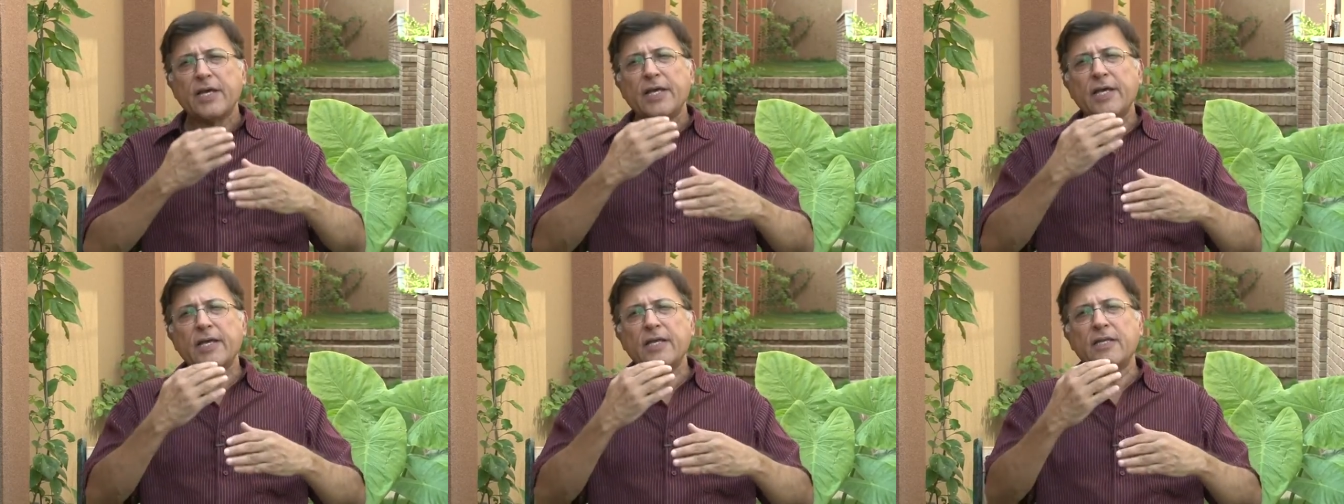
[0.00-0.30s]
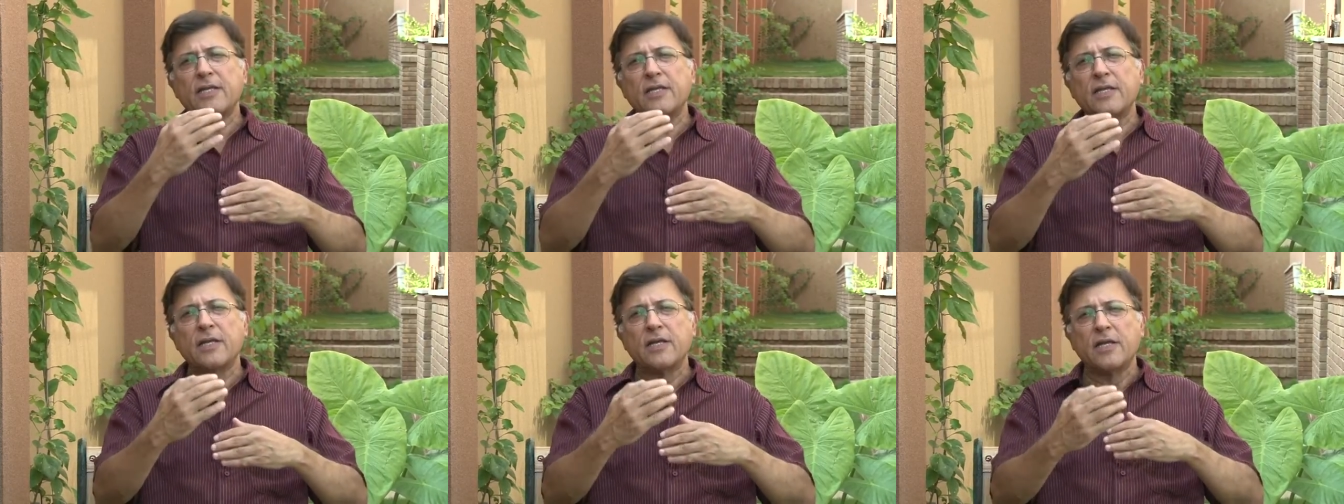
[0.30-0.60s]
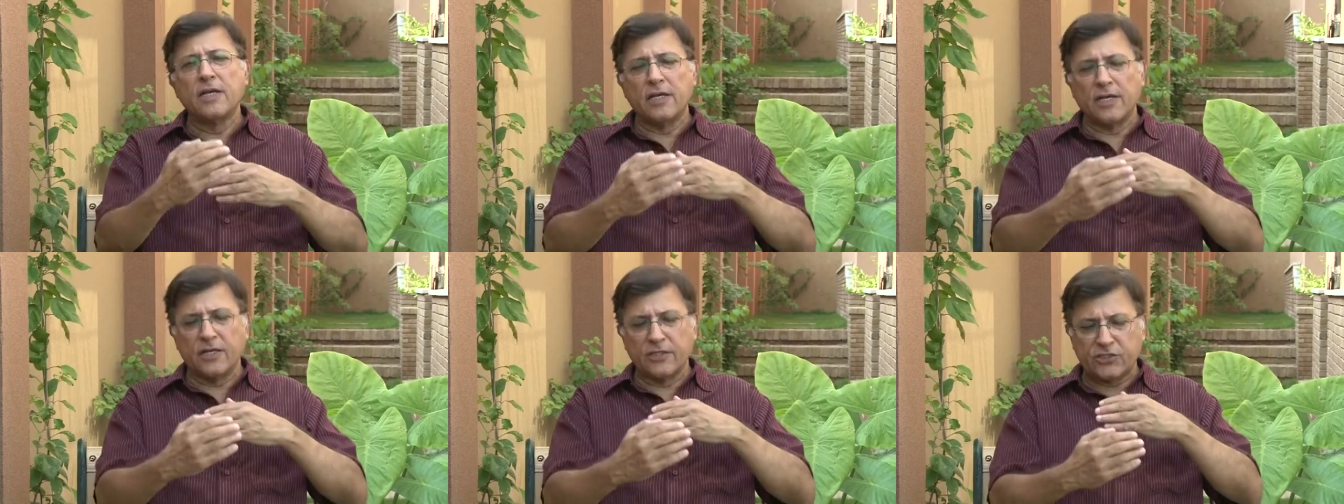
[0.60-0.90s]
in
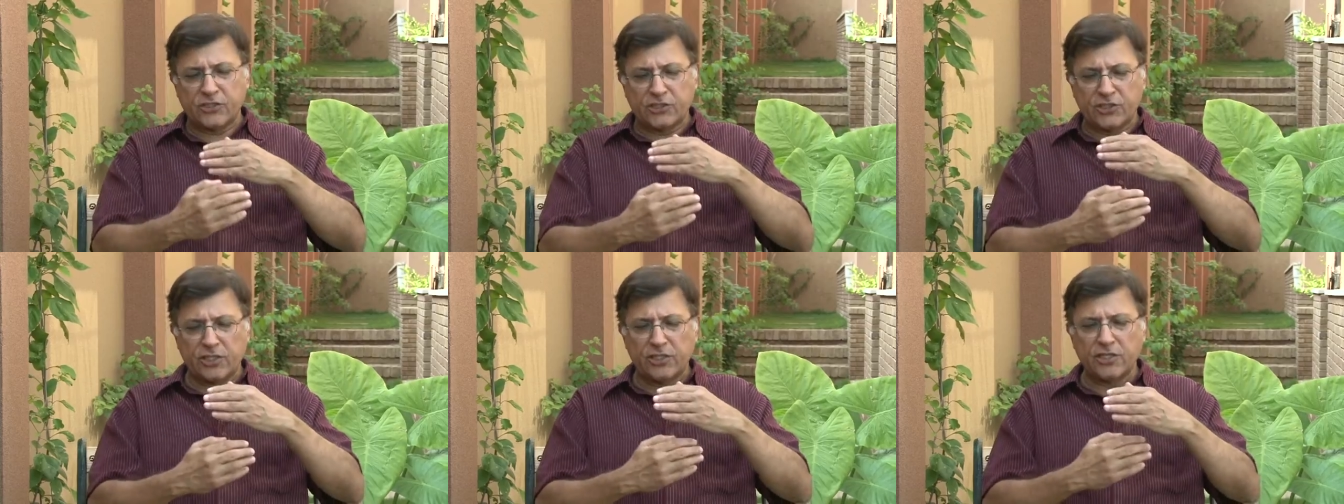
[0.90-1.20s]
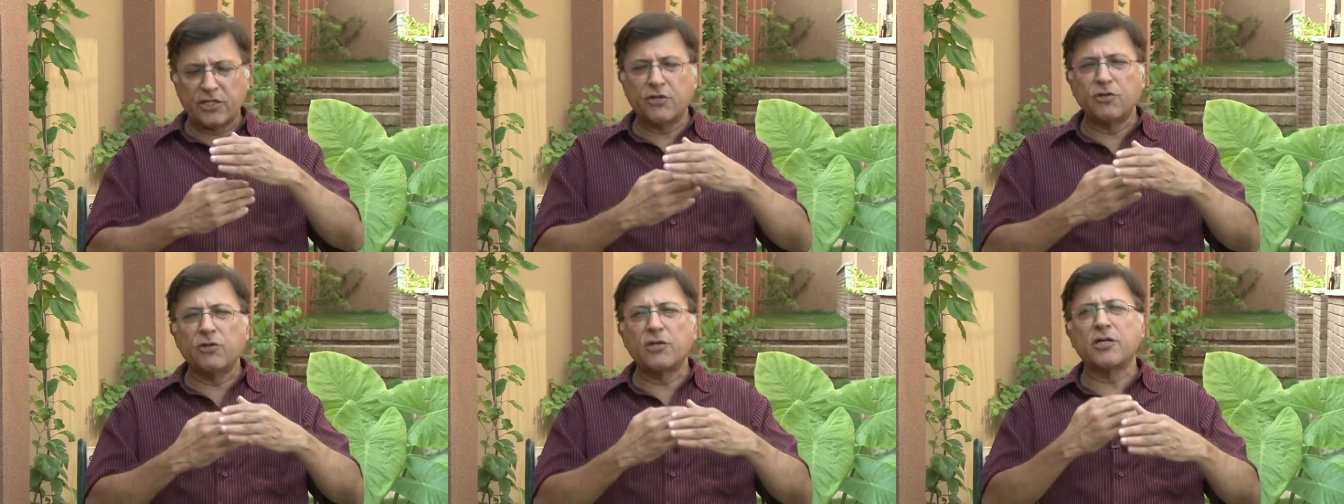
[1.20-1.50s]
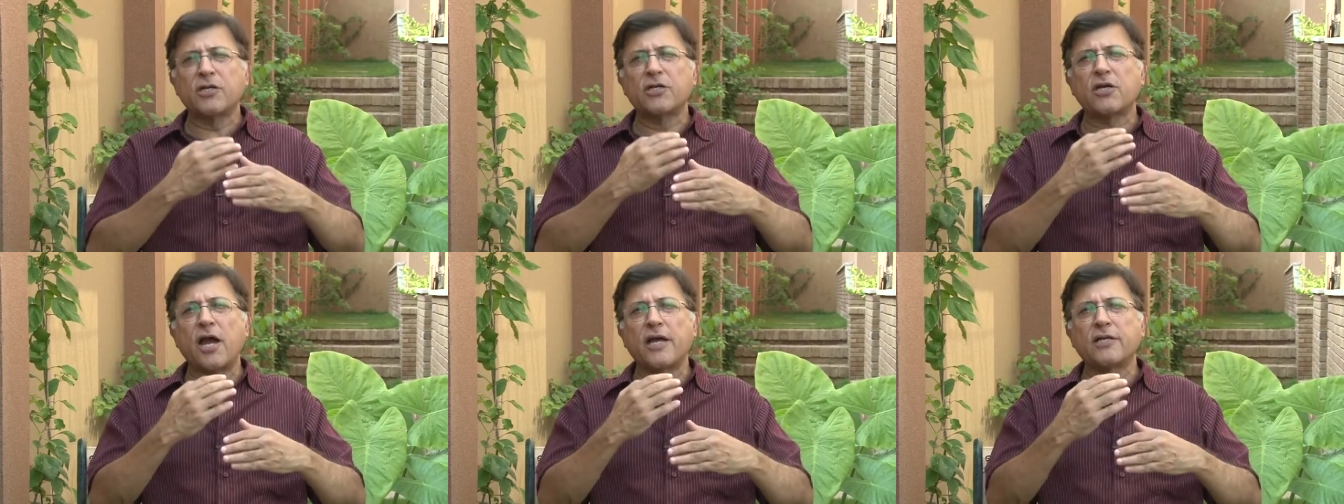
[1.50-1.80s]
a
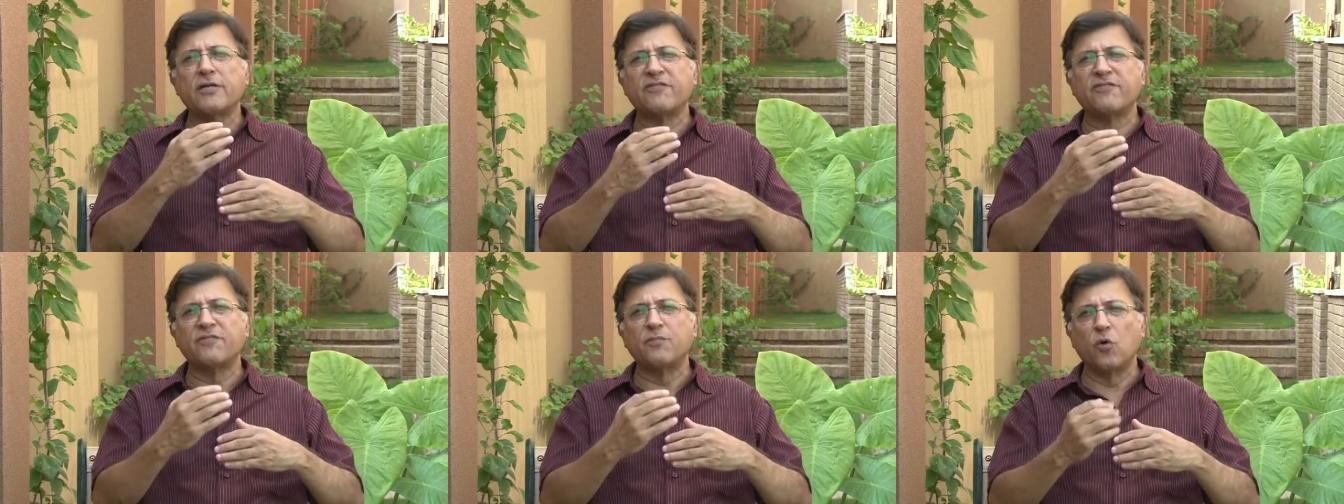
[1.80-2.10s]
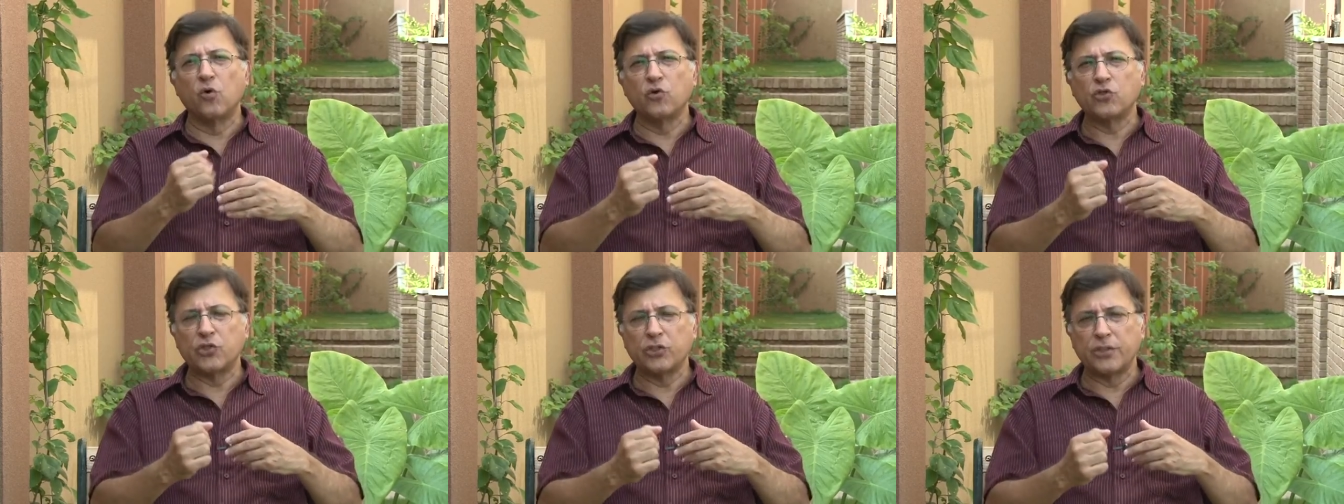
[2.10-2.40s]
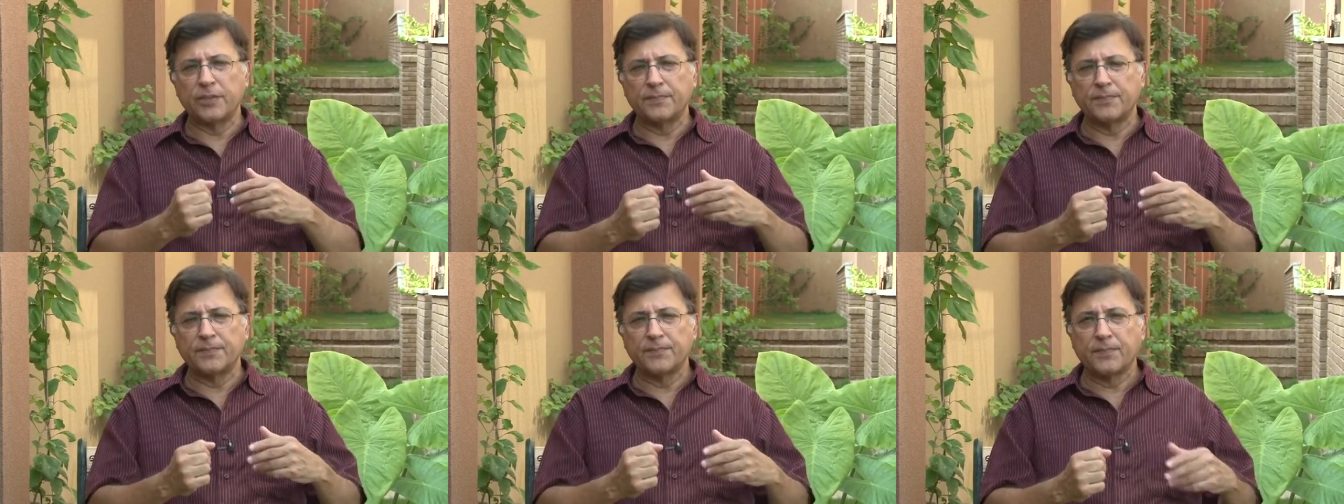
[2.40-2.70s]
circular kind of
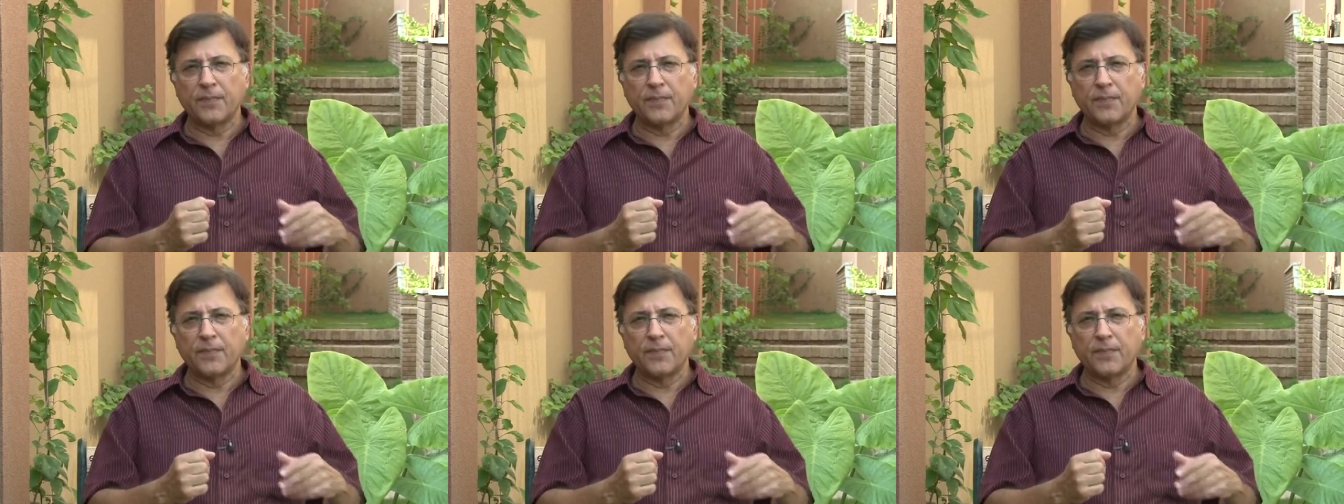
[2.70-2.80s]
motion.